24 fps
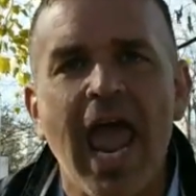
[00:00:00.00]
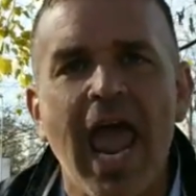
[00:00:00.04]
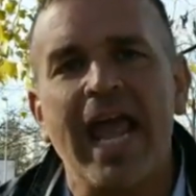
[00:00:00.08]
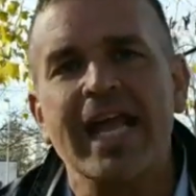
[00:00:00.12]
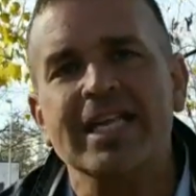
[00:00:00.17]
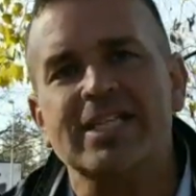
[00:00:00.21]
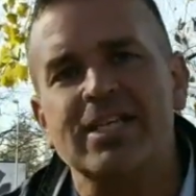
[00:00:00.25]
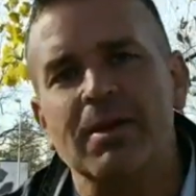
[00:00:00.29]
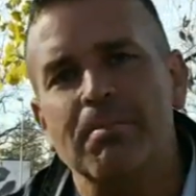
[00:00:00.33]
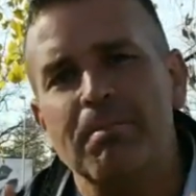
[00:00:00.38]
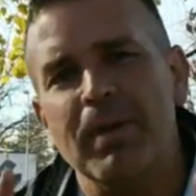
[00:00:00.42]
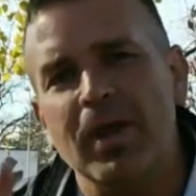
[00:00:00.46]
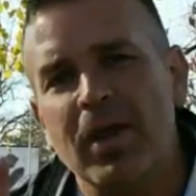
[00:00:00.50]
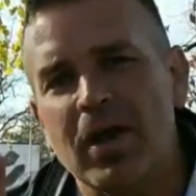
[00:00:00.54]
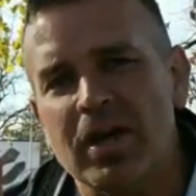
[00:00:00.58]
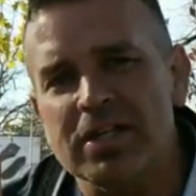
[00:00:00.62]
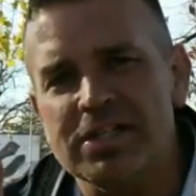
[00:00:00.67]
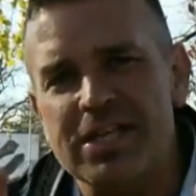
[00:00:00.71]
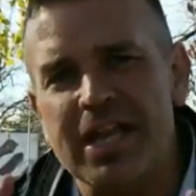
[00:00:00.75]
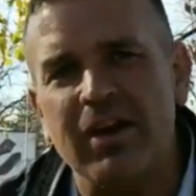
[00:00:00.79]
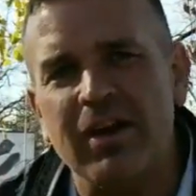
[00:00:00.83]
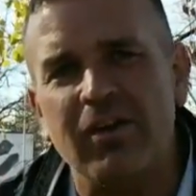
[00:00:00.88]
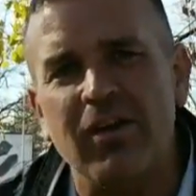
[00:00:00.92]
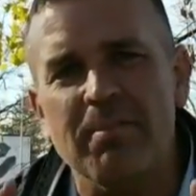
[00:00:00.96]
He said,
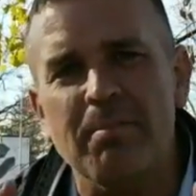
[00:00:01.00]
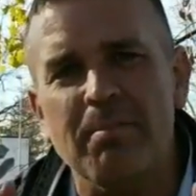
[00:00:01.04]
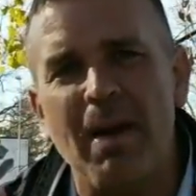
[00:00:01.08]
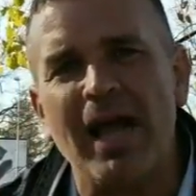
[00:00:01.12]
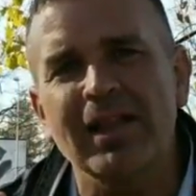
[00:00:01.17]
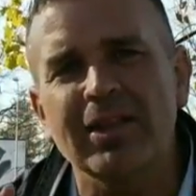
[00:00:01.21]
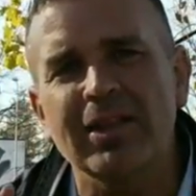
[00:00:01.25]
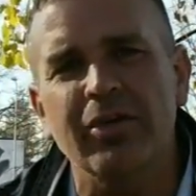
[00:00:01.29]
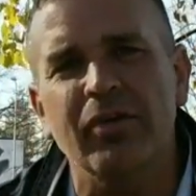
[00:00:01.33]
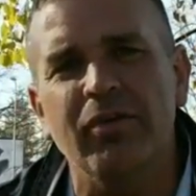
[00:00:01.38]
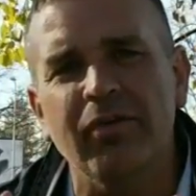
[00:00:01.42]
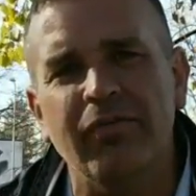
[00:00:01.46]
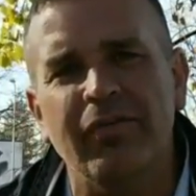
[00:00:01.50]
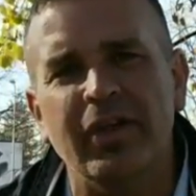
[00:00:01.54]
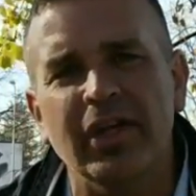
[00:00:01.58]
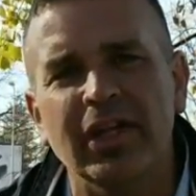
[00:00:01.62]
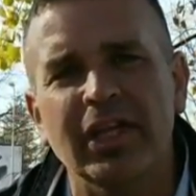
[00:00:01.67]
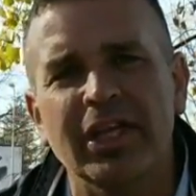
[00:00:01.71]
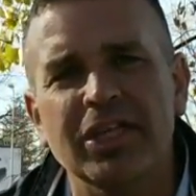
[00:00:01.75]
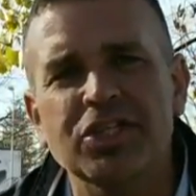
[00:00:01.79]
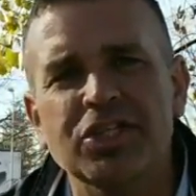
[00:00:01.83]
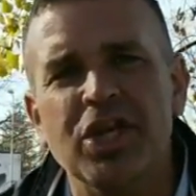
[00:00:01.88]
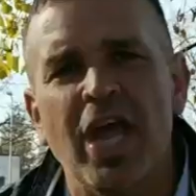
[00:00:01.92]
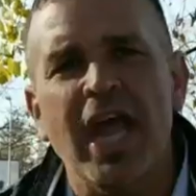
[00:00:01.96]
because here in my little
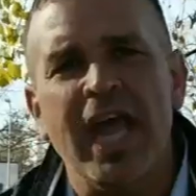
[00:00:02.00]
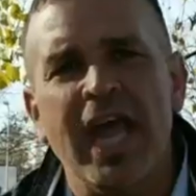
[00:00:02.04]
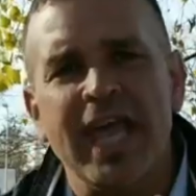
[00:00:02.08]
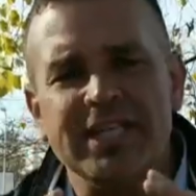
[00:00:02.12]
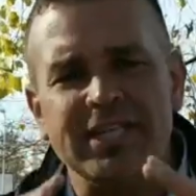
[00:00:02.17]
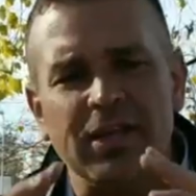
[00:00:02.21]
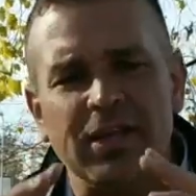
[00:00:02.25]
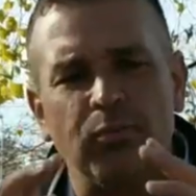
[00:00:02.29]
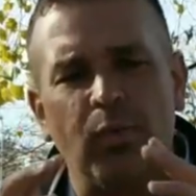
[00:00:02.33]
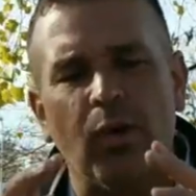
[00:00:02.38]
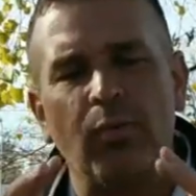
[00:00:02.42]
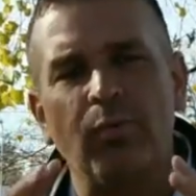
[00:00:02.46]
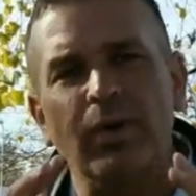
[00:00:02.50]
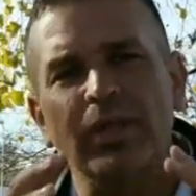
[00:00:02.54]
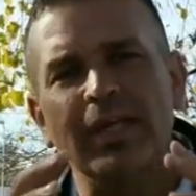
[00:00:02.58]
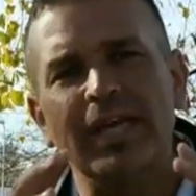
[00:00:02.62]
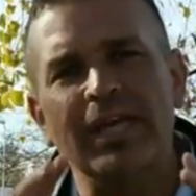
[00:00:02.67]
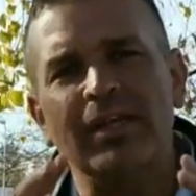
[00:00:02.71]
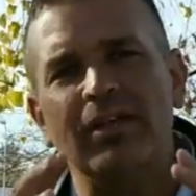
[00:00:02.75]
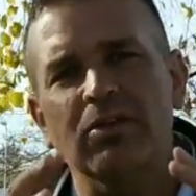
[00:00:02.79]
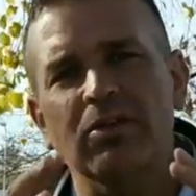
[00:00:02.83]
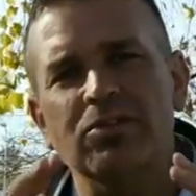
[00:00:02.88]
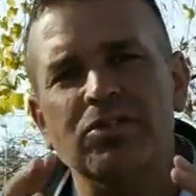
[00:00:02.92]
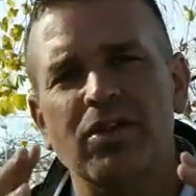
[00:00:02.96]
village, he said, we're
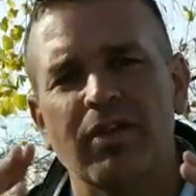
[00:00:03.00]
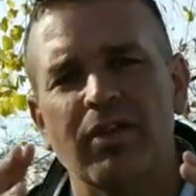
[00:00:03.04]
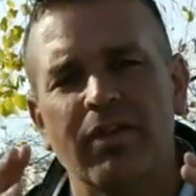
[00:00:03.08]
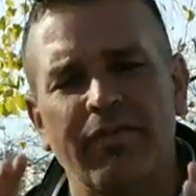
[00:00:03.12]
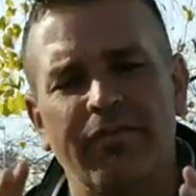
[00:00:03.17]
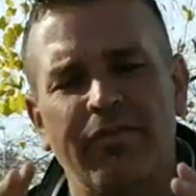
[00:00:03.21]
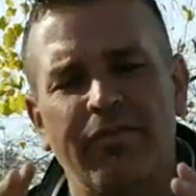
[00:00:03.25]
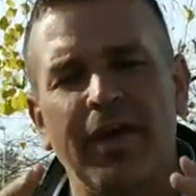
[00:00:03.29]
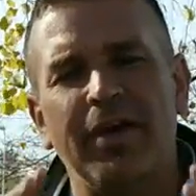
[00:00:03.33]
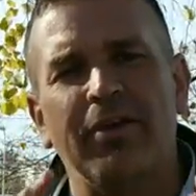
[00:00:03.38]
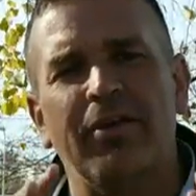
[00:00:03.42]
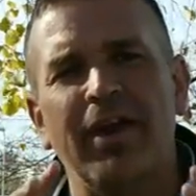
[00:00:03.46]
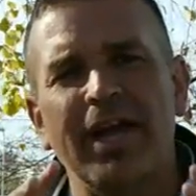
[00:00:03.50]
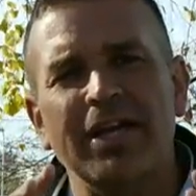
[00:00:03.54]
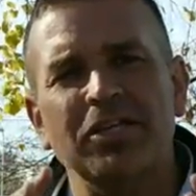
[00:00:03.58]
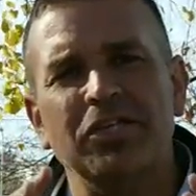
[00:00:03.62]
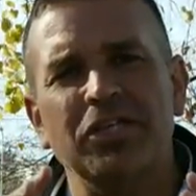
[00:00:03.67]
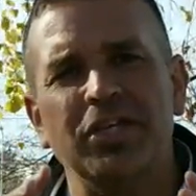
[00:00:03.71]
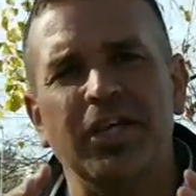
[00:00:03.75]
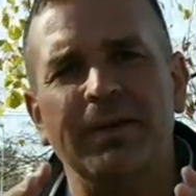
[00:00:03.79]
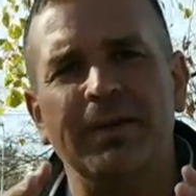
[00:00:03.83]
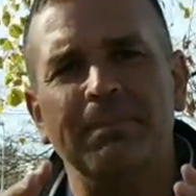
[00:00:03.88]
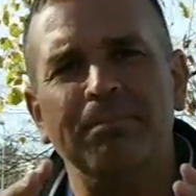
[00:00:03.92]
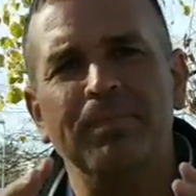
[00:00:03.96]
really close to the
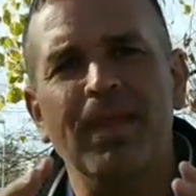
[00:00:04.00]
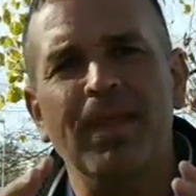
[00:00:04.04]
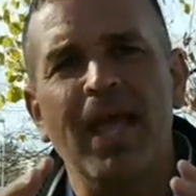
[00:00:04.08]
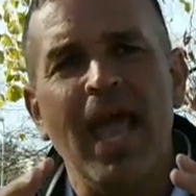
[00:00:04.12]
Federation.